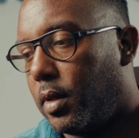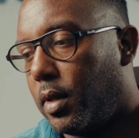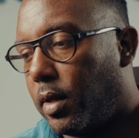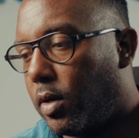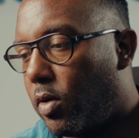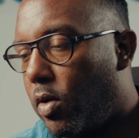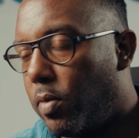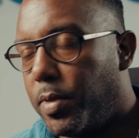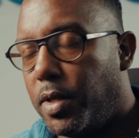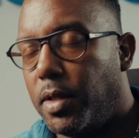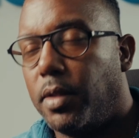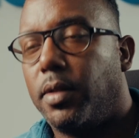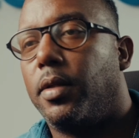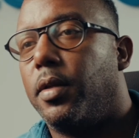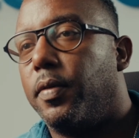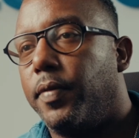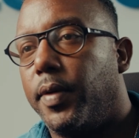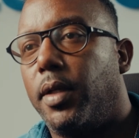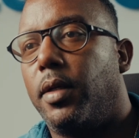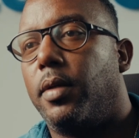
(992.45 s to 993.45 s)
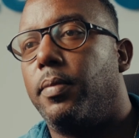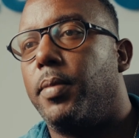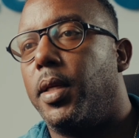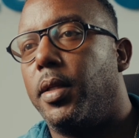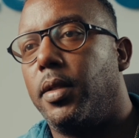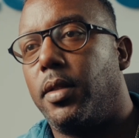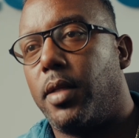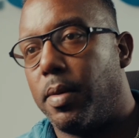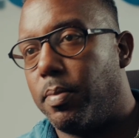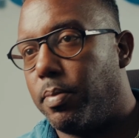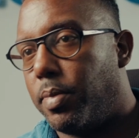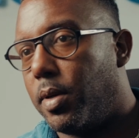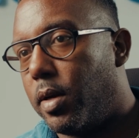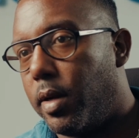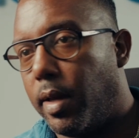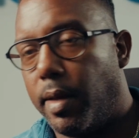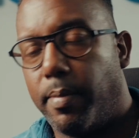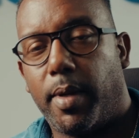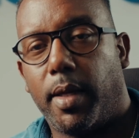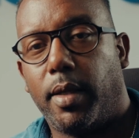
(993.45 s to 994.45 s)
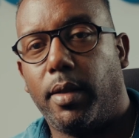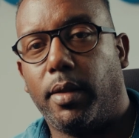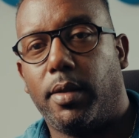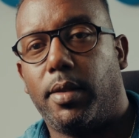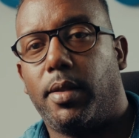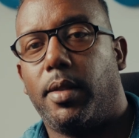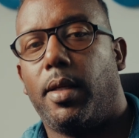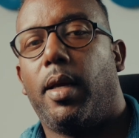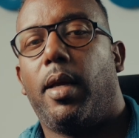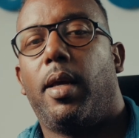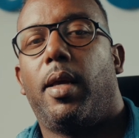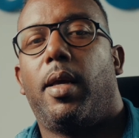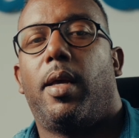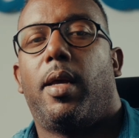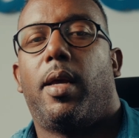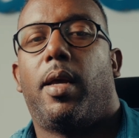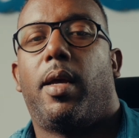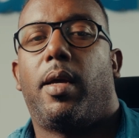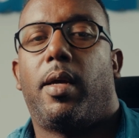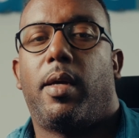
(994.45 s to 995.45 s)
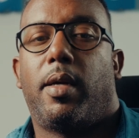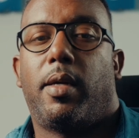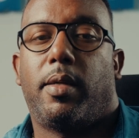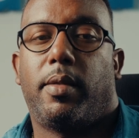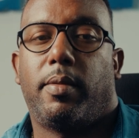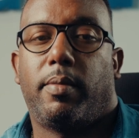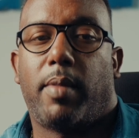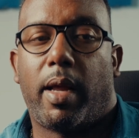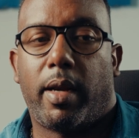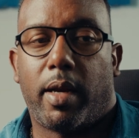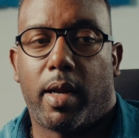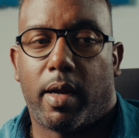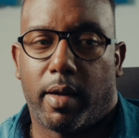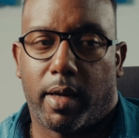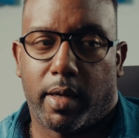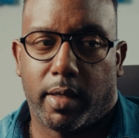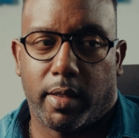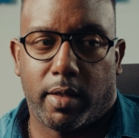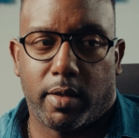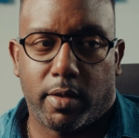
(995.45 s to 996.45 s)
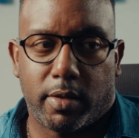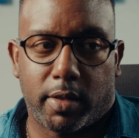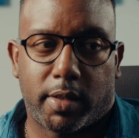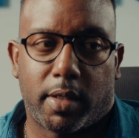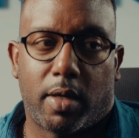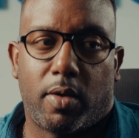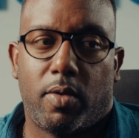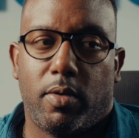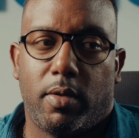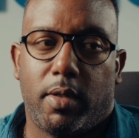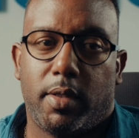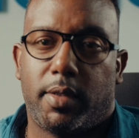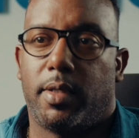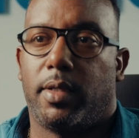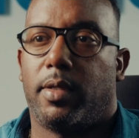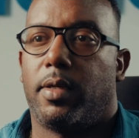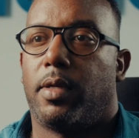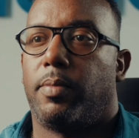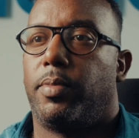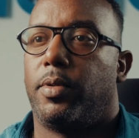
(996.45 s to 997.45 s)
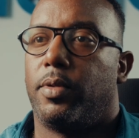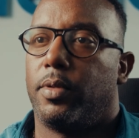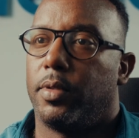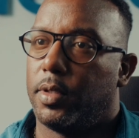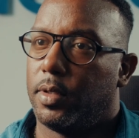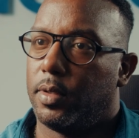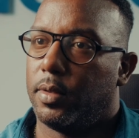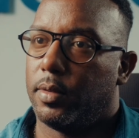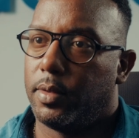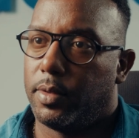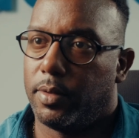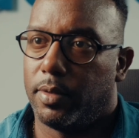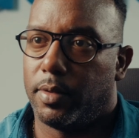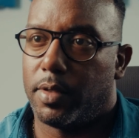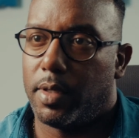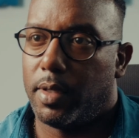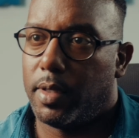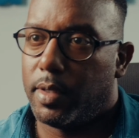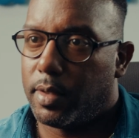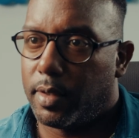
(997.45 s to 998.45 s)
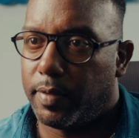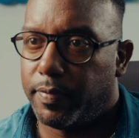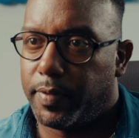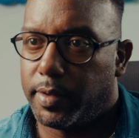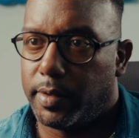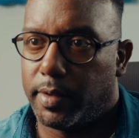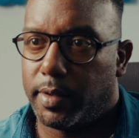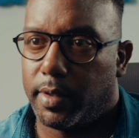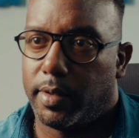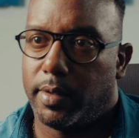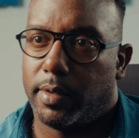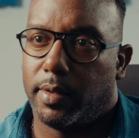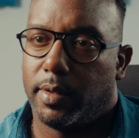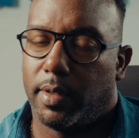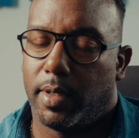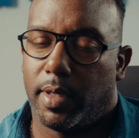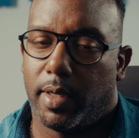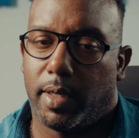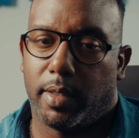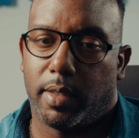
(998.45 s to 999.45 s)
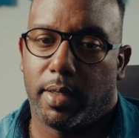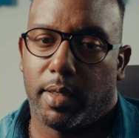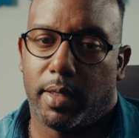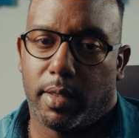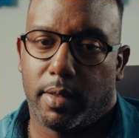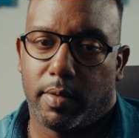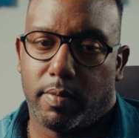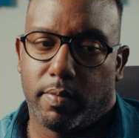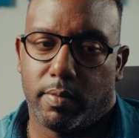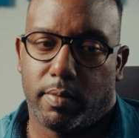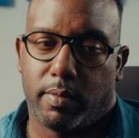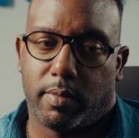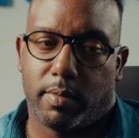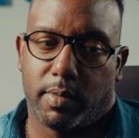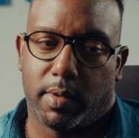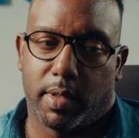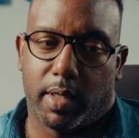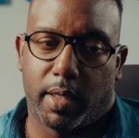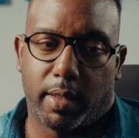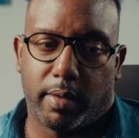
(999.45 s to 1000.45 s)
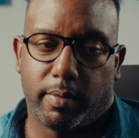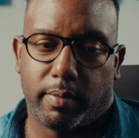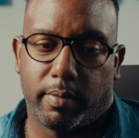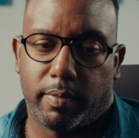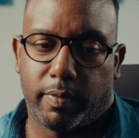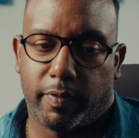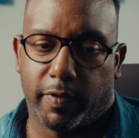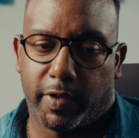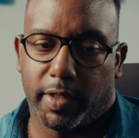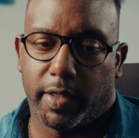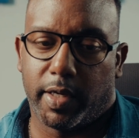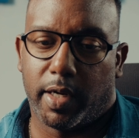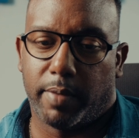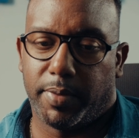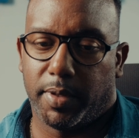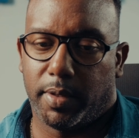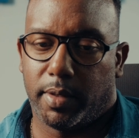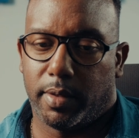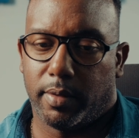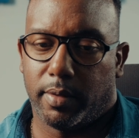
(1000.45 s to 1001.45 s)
community development, employment, and that's a holistic approach to social intervention. And I'm very happy